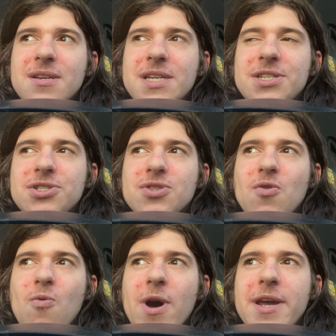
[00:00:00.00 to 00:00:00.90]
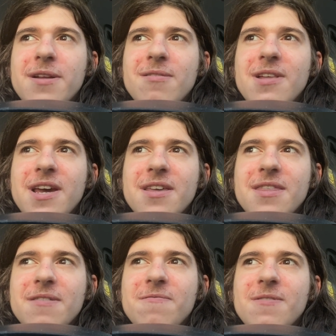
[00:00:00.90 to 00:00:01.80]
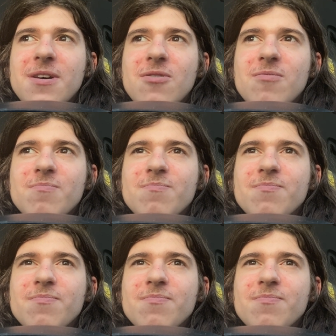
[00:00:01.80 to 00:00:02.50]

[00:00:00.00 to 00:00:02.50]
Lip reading: it's just quite a lengthy film.